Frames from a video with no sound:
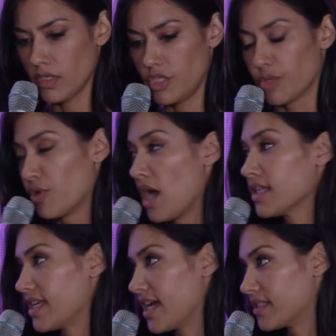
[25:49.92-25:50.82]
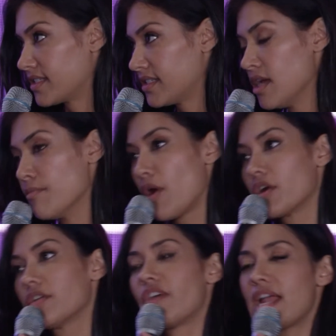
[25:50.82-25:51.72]
your process.
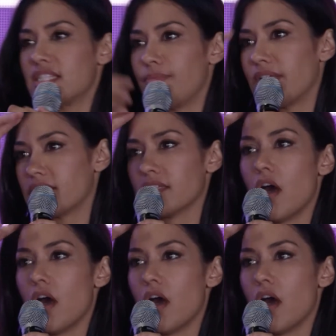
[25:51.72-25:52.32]
Part of that is because